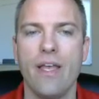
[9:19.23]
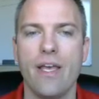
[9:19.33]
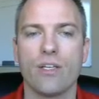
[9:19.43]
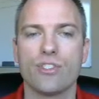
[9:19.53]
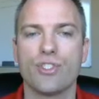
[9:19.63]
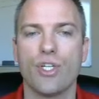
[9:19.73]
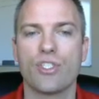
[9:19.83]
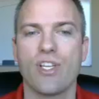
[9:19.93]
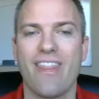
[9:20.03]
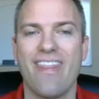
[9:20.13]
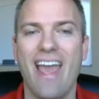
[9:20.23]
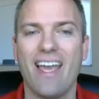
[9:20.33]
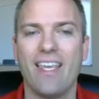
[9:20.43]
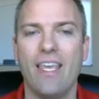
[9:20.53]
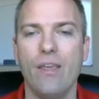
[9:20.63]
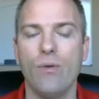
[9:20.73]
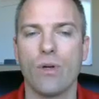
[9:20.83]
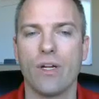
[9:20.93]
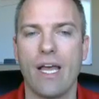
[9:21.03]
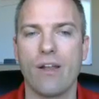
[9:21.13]
It'll search that
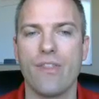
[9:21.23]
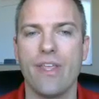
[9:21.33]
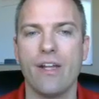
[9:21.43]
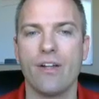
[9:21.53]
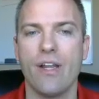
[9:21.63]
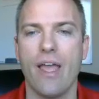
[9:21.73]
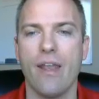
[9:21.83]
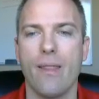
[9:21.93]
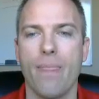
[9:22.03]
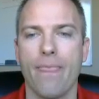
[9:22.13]
keyword out on the internet,